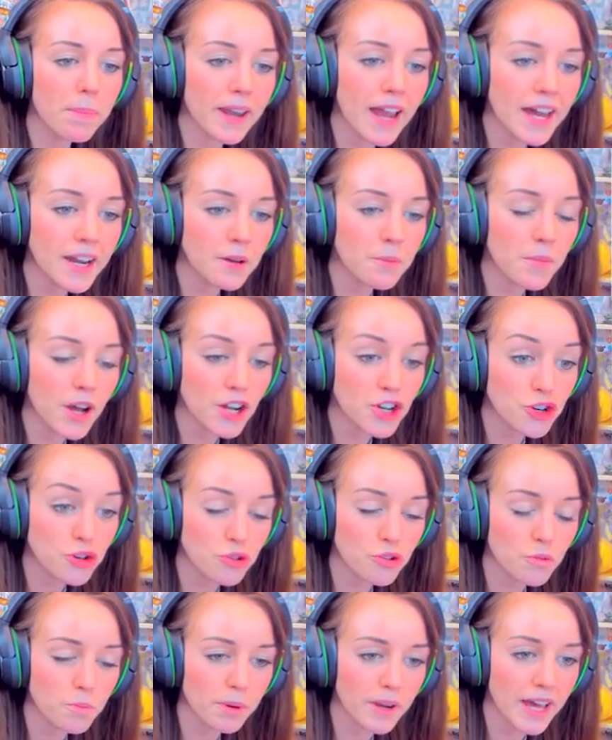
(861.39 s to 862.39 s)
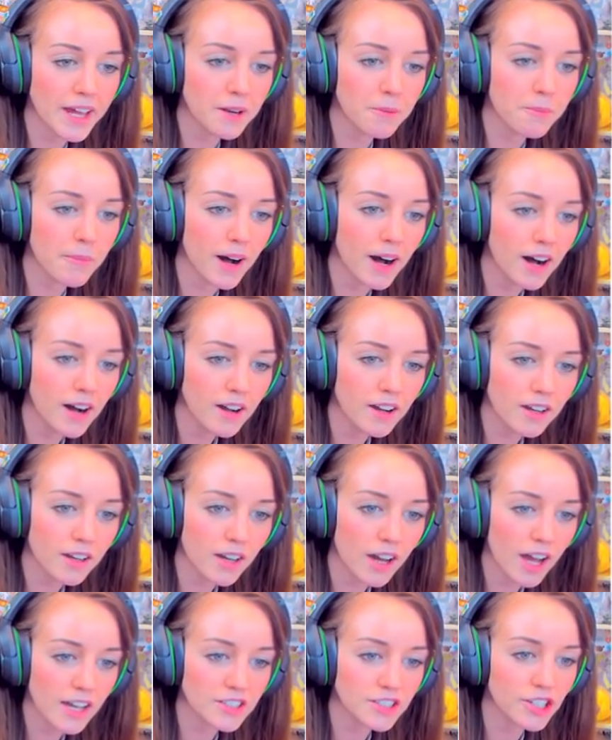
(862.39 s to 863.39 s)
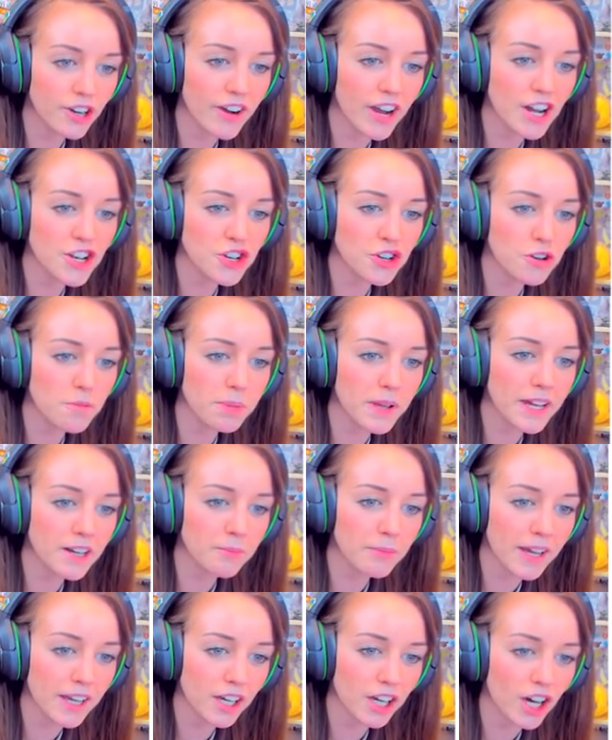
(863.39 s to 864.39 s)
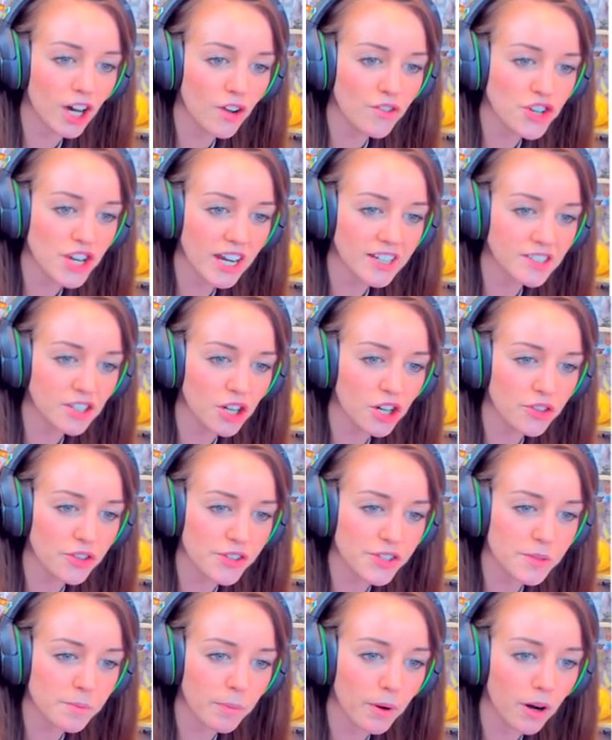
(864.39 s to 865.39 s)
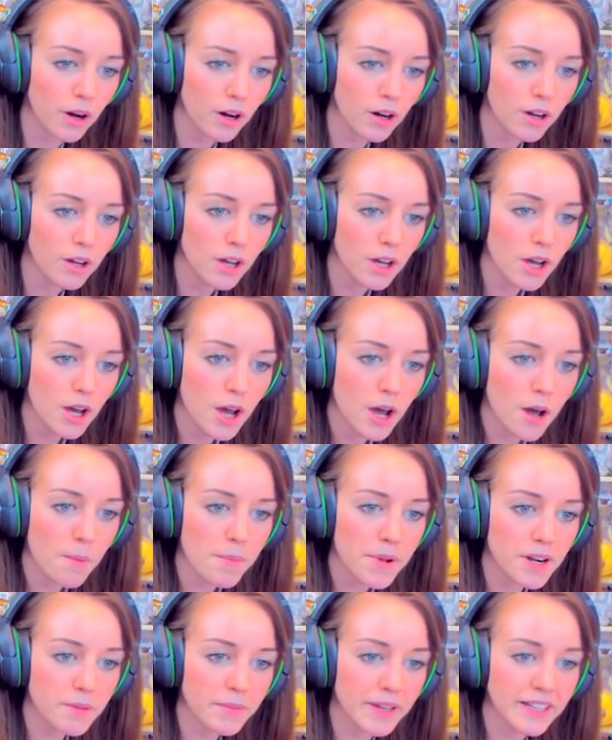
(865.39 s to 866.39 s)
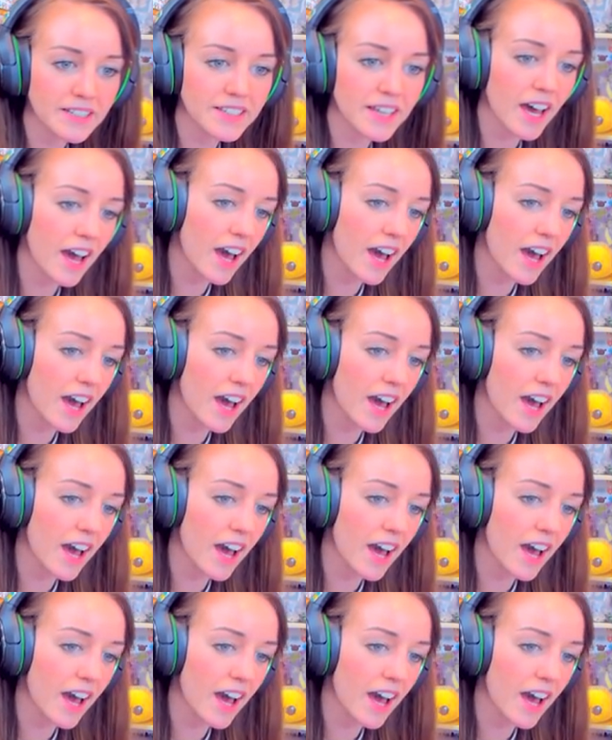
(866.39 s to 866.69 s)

a true Blenheim like curve. She hasn't got the spot, but it means that